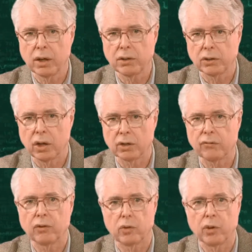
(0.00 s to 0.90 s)
punish
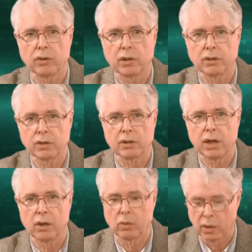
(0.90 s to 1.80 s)
us for doing things
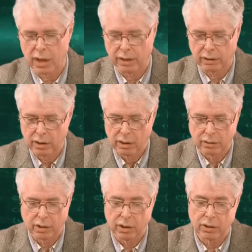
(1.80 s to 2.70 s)
that they don't like.
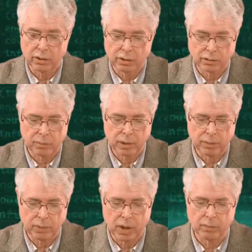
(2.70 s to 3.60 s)
There's a
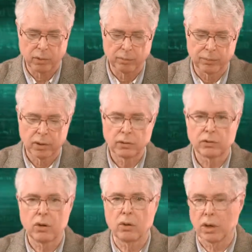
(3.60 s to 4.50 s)
big problem.
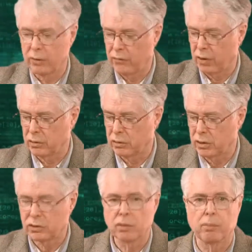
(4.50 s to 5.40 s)
So if our
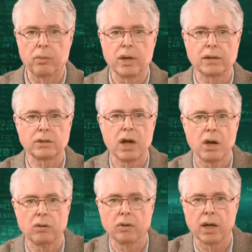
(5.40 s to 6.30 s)
system breaks
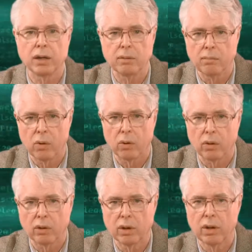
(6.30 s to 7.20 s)
down
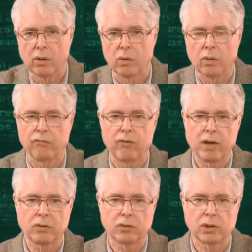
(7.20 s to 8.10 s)
anymore or
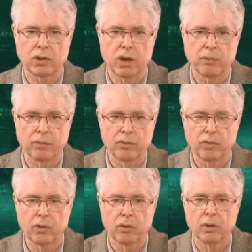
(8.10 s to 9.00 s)
fails to come
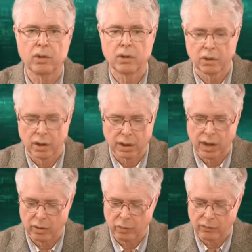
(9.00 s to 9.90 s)
through,
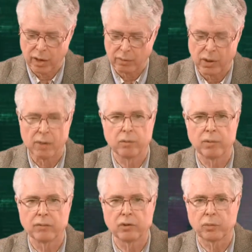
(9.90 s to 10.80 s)
again, we've got
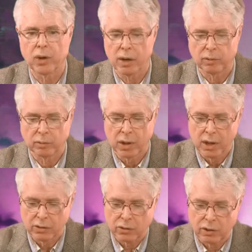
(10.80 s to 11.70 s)
problem after problem.
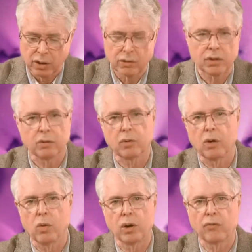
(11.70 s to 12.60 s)
So here's a,
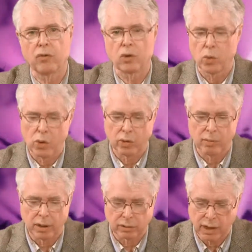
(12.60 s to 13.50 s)
a wonderful quote
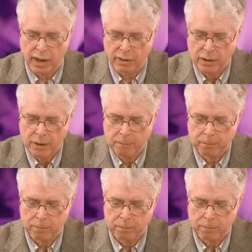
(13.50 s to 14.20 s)
about that.